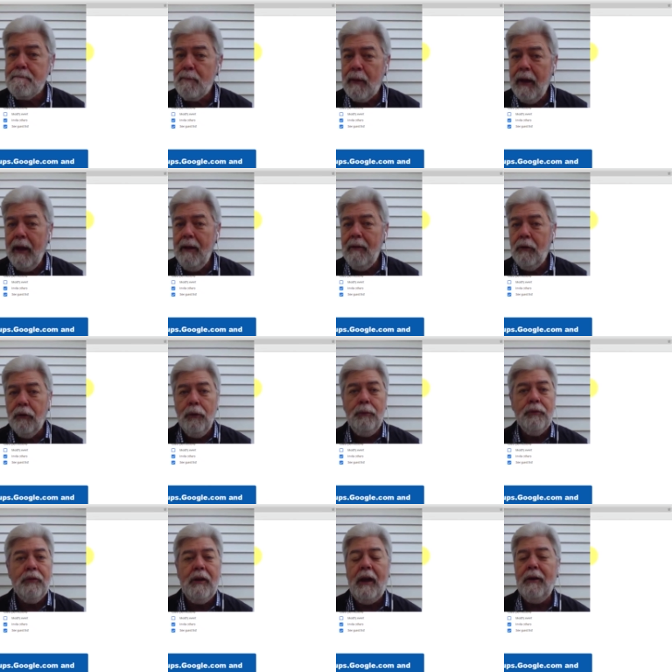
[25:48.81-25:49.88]
Okay,
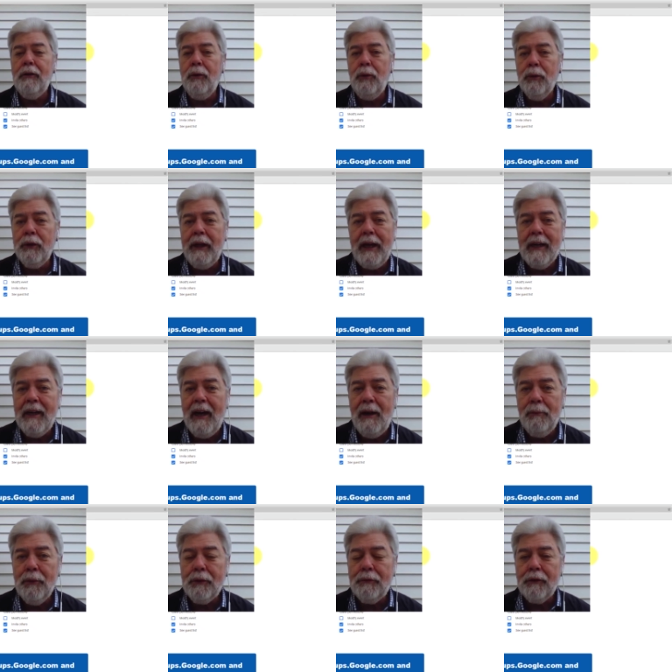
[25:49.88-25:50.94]

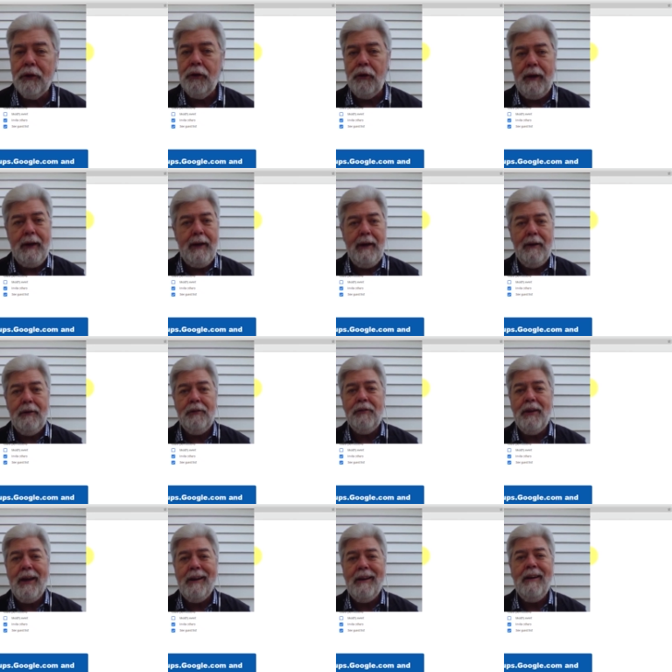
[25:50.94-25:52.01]
groups.google.com. Look for Gray Haired
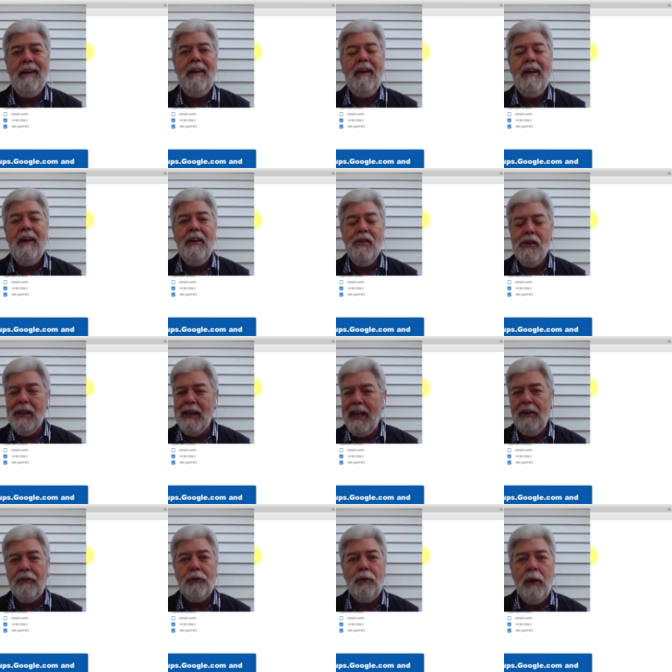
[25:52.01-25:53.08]
Tech. You can
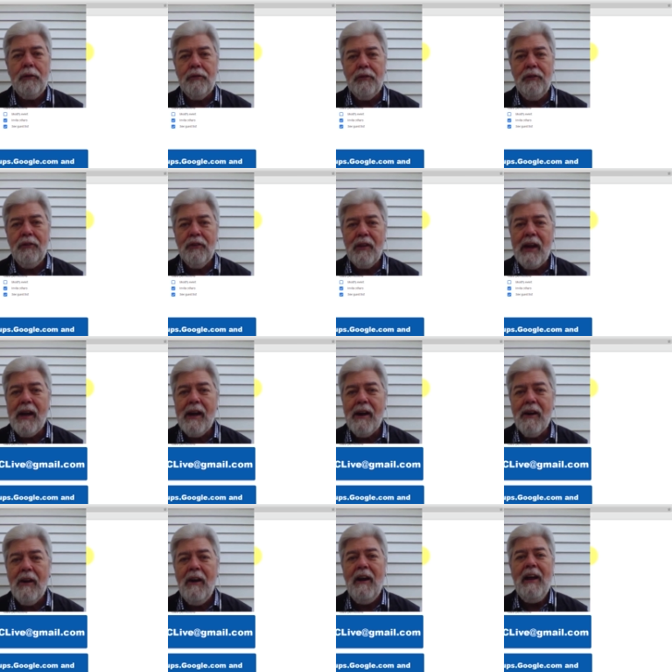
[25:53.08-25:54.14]
ask questions
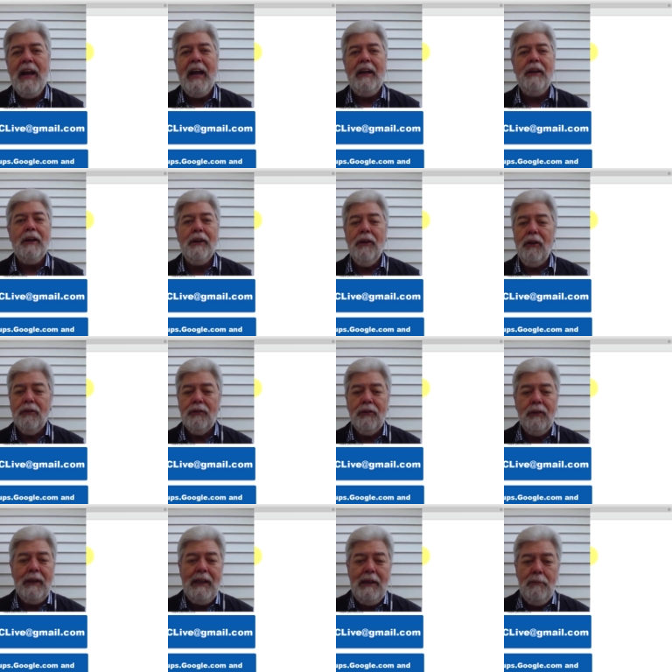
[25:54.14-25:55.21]
there, and you can
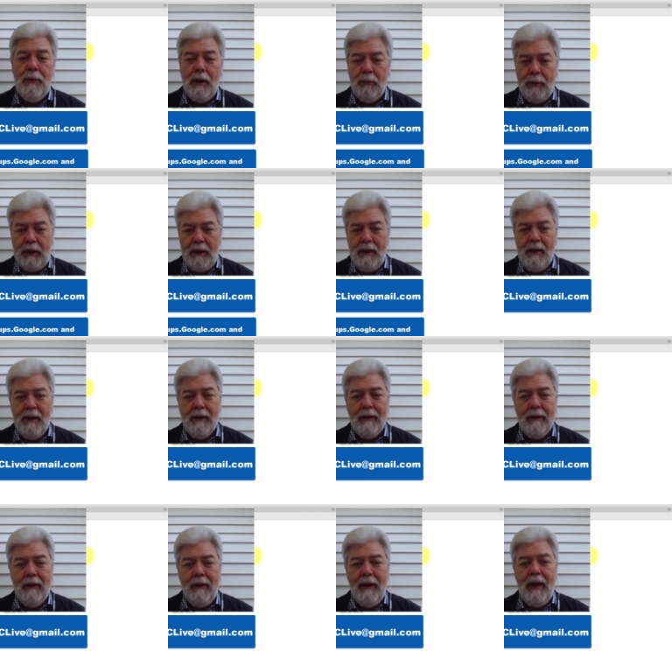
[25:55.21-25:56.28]
also email me
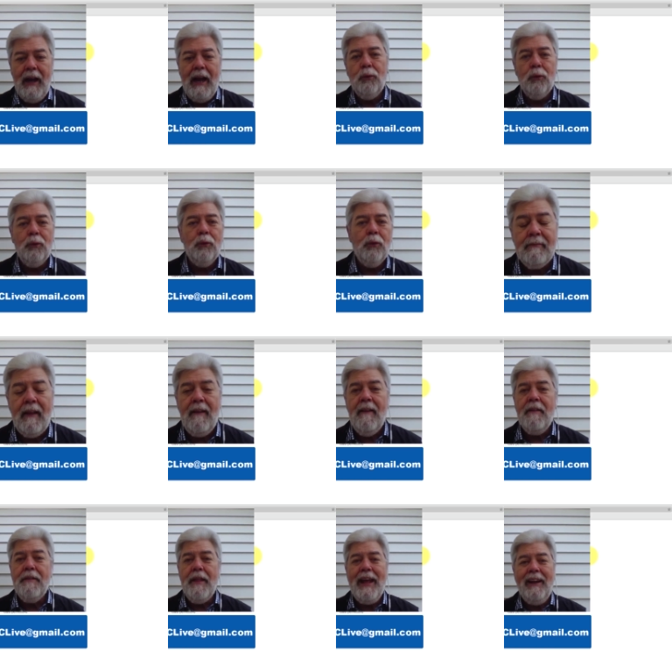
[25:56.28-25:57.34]
here.
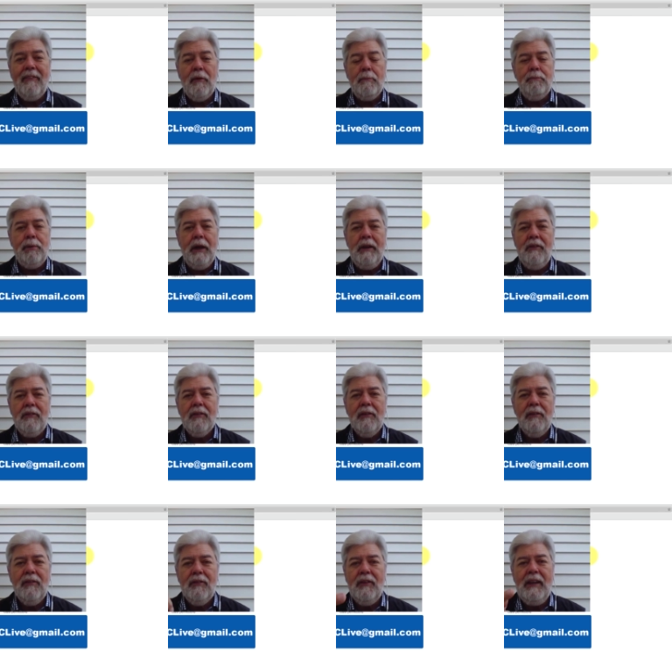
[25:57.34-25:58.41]
Thanks a bunch.
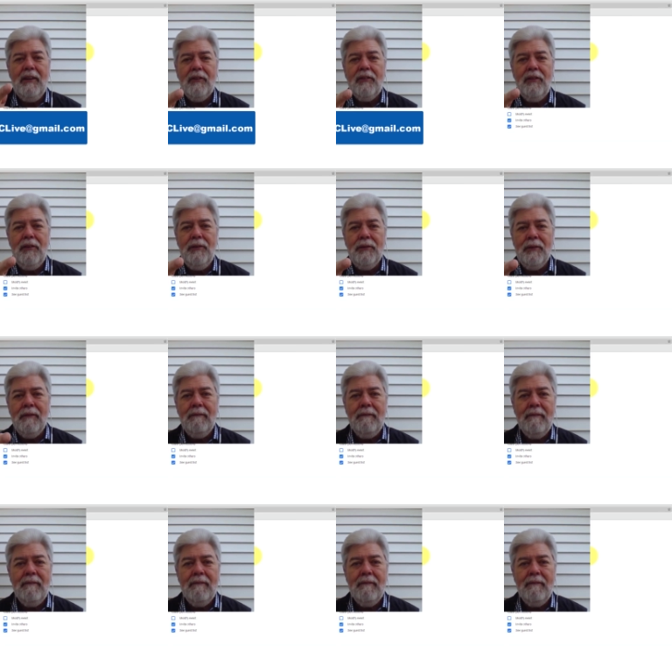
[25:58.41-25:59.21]
See you soon.